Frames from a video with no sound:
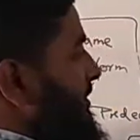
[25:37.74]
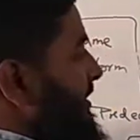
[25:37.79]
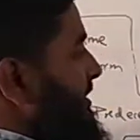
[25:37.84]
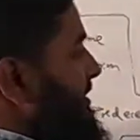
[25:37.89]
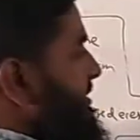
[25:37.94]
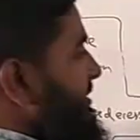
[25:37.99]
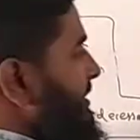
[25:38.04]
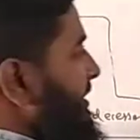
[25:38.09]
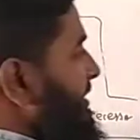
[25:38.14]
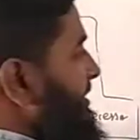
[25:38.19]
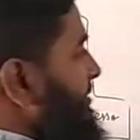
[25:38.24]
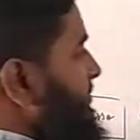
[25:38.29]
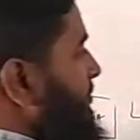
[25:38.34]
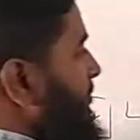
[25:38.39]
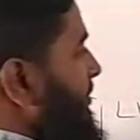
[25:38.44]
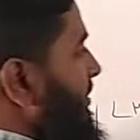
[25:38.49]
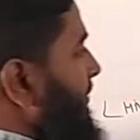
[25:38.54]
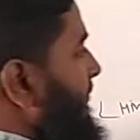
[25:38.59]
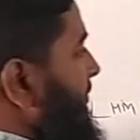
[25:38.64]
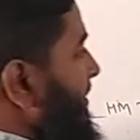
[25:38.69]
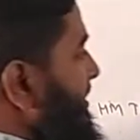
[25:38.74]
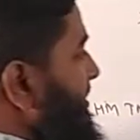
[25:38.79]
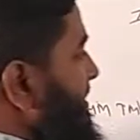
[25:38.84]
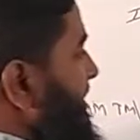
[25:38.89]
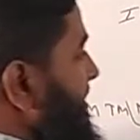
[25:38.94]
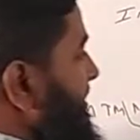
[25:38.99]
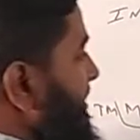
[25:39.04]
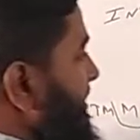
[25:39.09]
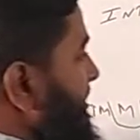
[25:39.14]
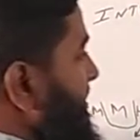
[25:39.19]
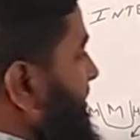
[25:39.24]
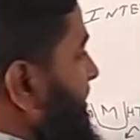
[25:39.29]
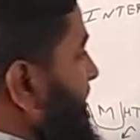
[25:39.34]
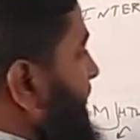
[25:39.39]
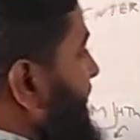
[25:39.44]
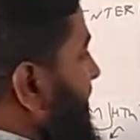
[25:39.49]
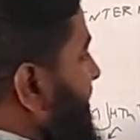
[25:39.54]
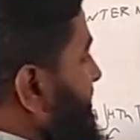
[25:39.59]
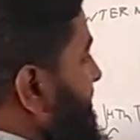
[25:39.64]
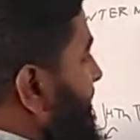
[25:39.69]
Just there's no difference. There's a
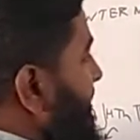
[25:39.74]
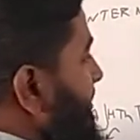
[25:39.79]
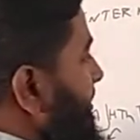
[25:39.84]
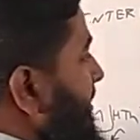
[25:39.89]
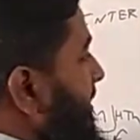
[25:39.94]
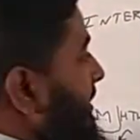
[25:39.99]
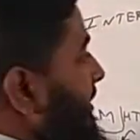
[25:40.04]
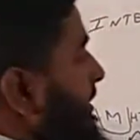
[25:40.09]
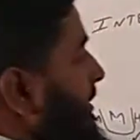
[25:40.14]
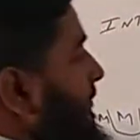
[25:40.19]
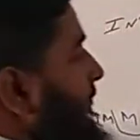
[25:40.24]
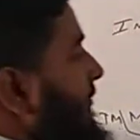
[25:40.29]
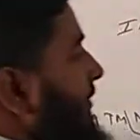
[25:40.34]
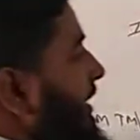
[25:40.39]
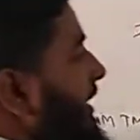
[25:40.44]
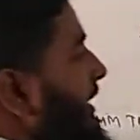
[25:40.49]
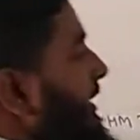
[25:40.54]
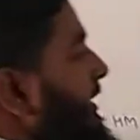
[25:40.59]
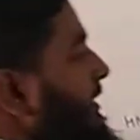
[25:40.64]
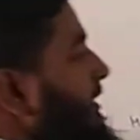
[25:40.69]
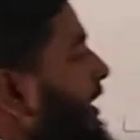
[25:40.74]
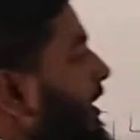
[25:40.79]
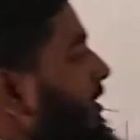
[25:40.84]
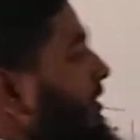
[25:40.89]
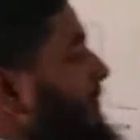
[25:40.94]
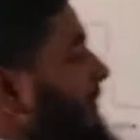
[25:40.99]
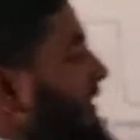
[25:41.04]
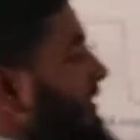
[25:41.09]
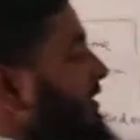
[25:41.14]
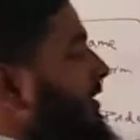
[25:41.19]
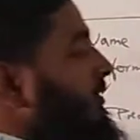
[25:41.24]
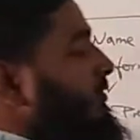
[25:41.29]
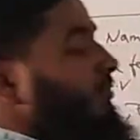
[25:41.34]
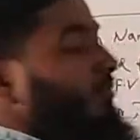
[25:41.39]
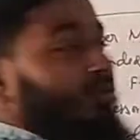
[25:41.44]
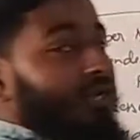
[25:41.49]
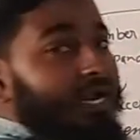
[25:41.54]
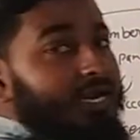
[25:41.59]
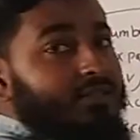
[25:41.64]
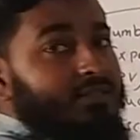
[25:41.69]
difference in the way or the method to
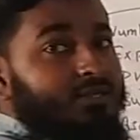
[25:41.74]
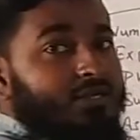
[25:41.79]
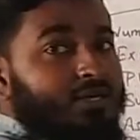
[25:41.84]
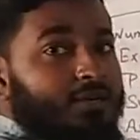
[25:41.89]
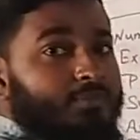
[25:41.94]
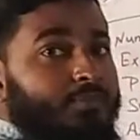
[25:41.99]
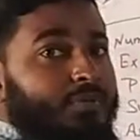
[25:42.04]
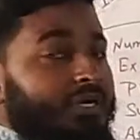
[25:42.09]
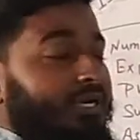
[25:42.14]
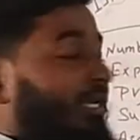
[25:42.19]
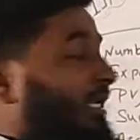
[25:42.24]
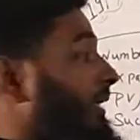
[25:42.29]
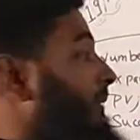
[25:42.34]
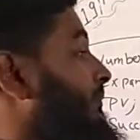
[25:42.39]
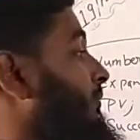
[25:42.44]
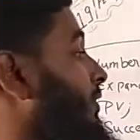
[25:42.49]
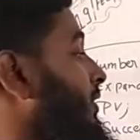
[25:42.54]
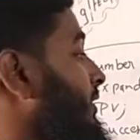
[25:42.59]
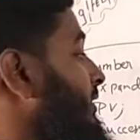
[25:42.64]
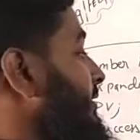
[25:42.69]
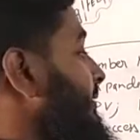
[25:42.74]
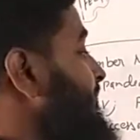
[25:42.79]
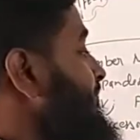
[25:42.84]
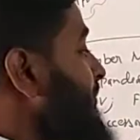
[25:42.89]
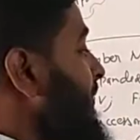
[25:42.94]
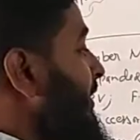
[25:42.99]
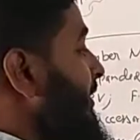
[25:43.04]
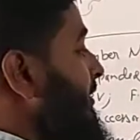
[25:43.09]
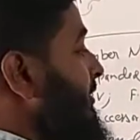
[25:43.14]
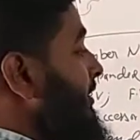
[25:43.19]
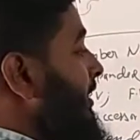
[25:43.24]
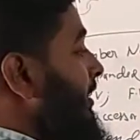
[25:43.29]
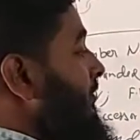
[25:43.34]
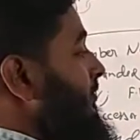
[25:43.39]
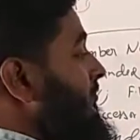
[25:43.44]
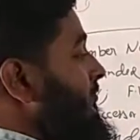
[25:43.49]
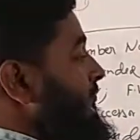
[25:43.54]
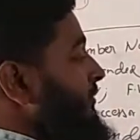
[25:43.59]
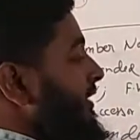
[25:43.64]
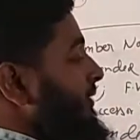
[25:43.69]
write the number name. Okay.
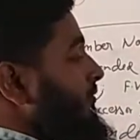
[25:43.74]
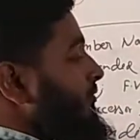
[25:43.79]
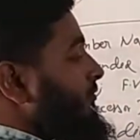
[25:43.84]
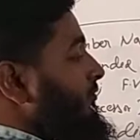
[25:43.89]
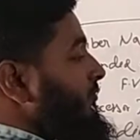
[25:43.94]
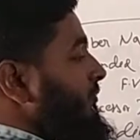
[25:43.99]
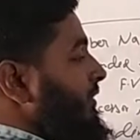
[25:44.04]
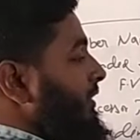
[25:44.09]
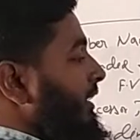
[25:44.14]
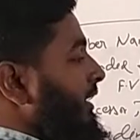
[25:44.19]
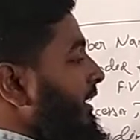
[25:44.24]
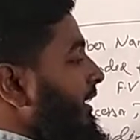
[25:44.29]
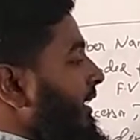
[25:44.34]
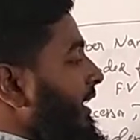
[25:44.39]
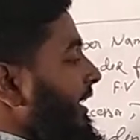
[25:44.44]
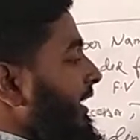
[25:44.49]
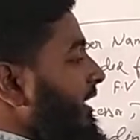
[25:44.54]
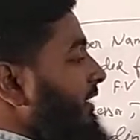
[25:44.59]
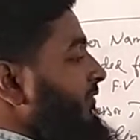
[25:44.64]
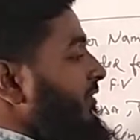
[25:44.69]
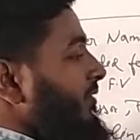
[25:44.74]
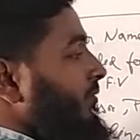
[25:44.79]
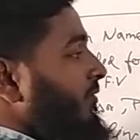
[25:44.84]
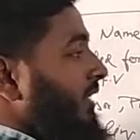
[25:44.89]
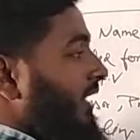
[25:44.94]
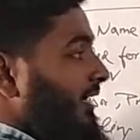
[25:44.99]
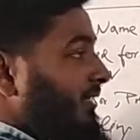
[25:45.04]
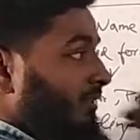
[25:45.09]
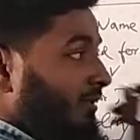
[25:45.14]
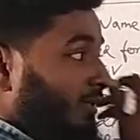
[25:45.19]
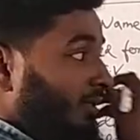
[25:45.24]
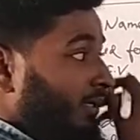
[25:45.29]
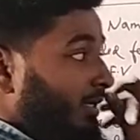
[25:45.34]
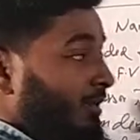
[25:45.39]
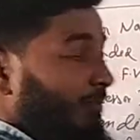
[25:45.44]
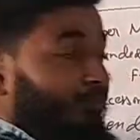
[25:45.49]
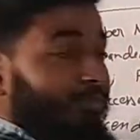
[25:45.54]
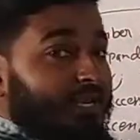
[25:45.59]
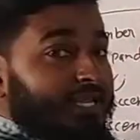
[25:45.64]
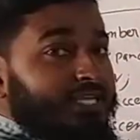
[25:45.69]
Now we have to again we have to write the
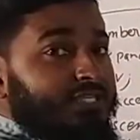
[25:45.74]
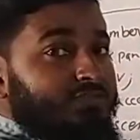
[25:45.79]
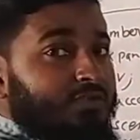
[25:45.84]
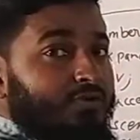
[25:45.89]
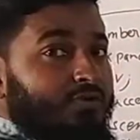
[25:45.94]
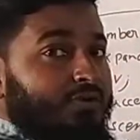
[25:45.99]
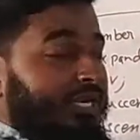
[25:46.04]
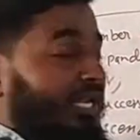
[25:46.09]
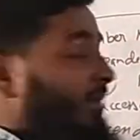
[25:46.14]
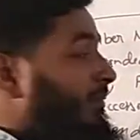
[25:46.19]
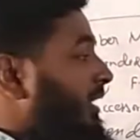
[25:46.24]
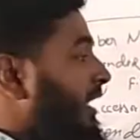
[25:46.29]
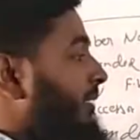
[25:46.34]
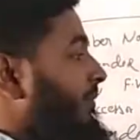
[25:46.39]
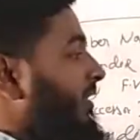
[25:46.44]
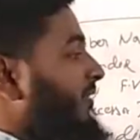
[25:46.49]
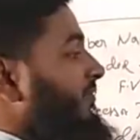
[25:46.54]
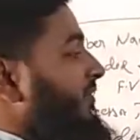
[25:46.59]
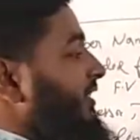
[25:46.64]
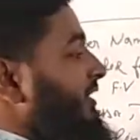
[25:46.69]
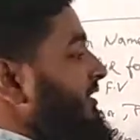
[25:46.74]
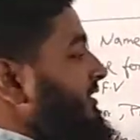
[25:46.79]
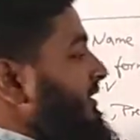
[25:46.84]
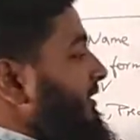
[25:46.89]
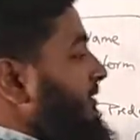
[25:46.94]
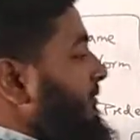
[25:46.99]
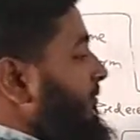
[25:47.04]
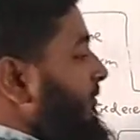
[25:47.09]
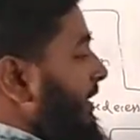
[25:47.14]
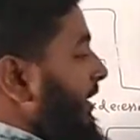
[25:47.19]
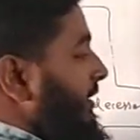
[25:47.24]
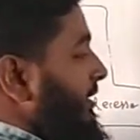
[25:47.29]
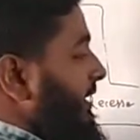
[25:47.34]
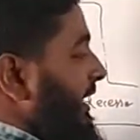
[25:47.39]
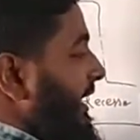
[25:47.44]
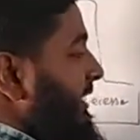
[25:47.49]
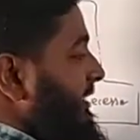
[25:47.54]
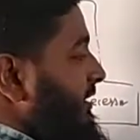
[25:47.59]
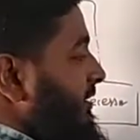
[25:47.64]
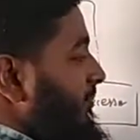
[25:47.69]
place value name above the digit. Now
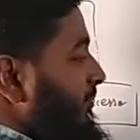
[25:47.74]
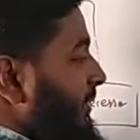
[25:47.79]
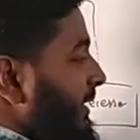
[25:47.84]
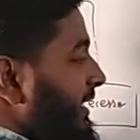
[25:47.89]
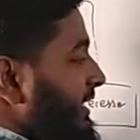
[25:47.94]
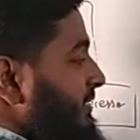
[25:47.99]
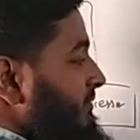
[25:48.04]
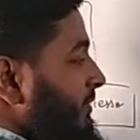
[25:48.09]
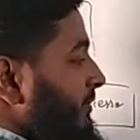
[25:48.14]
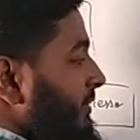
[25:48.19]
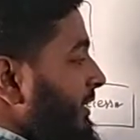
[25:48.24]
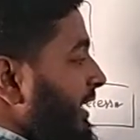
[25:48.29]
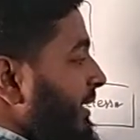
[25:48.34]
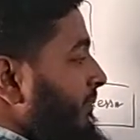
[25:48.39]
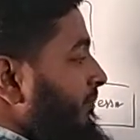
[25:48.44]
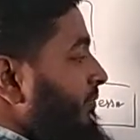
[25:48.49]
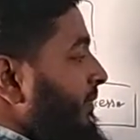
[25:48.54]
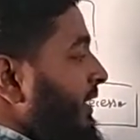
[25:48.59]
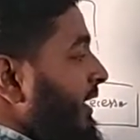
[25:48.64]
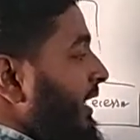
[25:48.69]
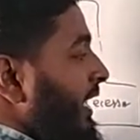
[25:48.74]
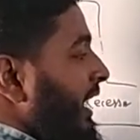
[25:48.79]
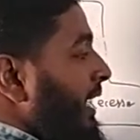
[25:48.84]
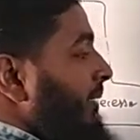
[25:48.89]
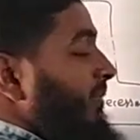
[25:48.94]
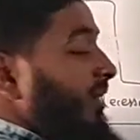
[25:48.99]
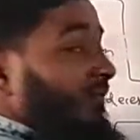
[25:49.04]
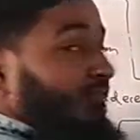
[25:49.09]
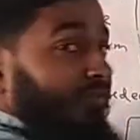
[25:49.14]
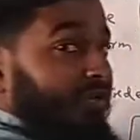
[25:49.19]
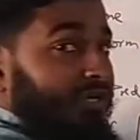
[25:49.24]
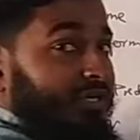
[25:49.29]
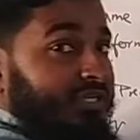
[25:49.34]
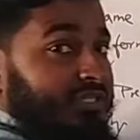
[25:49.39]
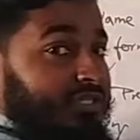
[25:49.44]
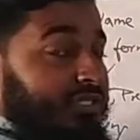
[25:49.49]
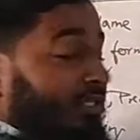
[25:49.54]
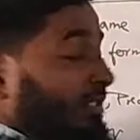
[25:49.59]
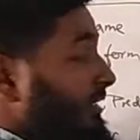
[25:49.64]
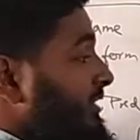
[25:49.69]
write the place value name above the
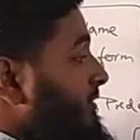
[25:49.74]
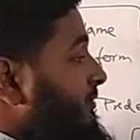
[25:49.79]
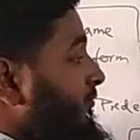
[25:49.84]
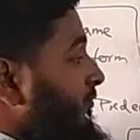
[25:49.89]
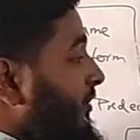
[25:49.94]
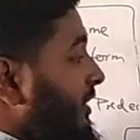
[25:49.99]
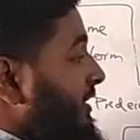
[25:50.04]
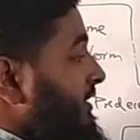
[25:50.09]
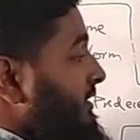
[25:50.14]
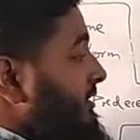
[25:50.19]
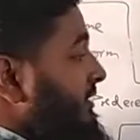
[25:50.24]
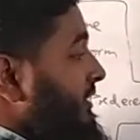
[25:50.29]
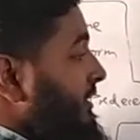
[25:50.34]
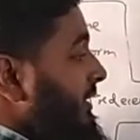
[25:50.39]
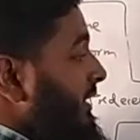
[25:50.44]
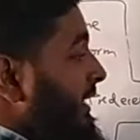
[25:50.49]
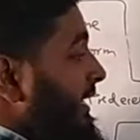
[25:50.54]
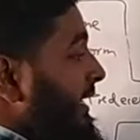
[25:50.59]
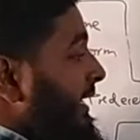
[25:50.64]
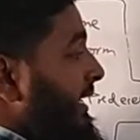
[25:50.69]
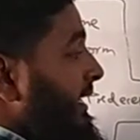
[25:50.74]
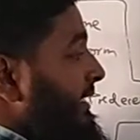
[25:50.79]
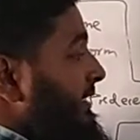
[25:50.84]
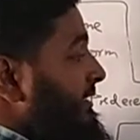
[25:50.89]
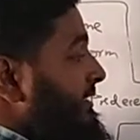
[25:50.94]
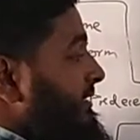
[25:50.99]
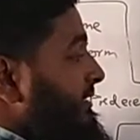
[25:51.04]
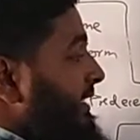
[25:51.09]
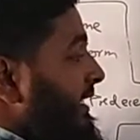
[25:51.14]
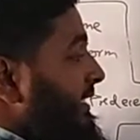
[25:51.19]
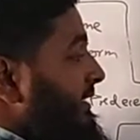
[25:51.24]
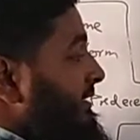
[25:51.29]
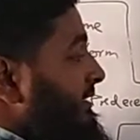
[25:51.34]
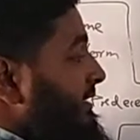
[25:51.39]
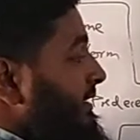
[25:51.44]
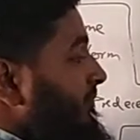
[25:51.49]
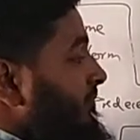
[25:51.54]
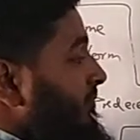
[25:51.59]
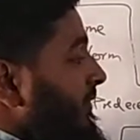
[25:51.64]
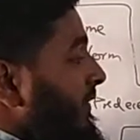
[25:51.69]
digit. It is ones, it is
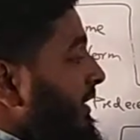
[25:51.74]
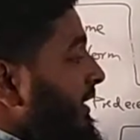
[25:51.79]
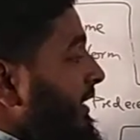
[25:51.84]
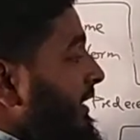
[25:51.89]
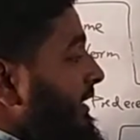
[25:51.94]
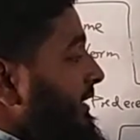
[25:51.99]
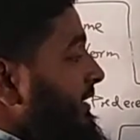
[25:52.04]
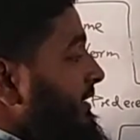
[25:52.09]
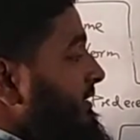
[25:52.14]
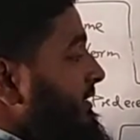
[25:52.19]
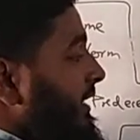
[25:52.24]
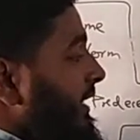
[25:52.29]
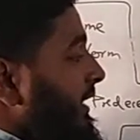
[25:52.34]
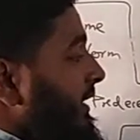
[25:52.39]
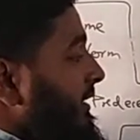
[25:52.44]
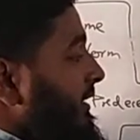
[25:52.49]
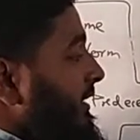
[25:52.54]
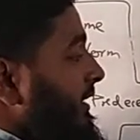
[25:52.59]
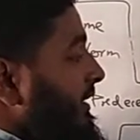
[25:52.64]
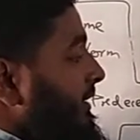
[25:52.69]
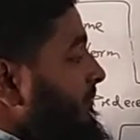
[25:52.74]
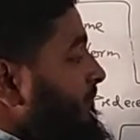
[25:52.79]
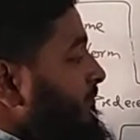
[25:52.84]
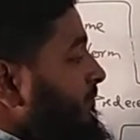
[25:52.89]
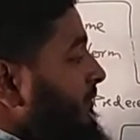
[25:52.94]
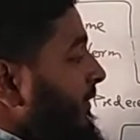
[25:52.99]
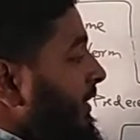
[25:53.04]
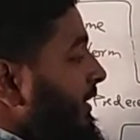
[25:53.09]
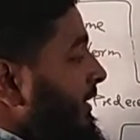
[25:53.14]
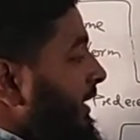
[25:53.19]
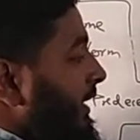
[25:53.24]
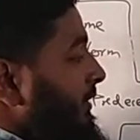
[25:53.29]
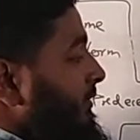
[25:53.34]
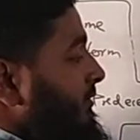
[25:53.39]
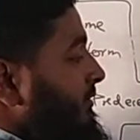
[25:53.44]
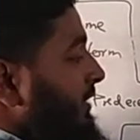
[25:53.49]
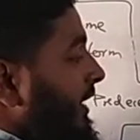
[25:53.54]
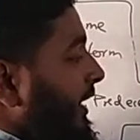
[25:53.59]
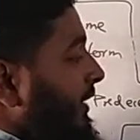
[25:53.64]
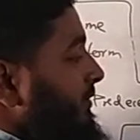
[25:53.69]
tens, it is 100. Now
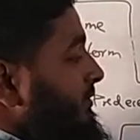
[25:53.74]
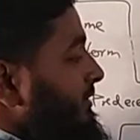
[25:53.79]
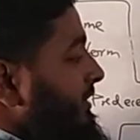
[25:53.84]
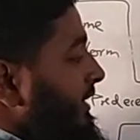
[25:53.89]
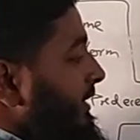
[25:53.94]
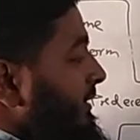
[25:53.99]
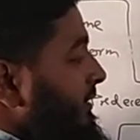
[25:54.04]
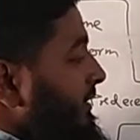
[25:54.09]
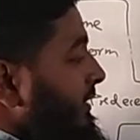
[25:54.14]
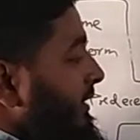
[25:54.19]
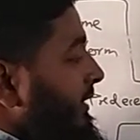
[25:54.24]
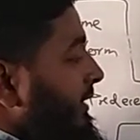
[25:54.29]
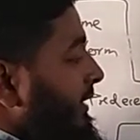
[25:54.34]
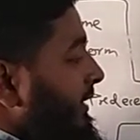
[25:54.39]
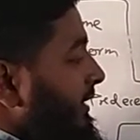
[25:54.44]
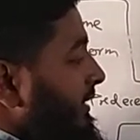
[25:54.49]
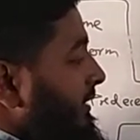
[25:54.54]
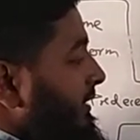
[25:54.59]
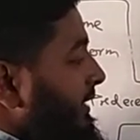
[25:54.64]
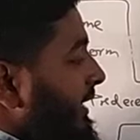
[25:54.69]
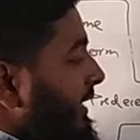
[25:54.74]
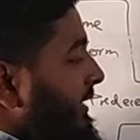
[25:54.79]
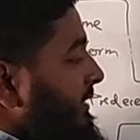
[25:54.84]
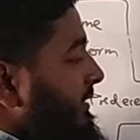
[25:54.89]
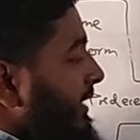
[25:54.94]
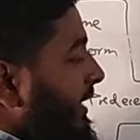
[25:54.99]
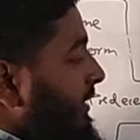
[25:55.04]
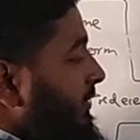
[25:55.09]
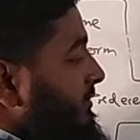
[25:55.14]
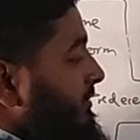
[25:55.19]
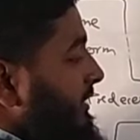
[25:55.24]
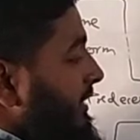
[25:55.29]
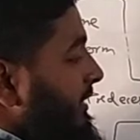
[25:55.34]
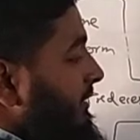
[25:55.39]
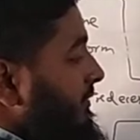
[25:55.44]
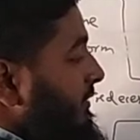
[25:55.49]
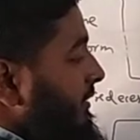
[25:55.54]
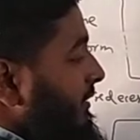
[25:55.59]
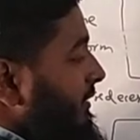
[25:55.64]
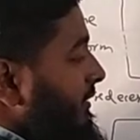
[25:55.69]
1000,
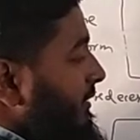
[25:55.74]
10,000.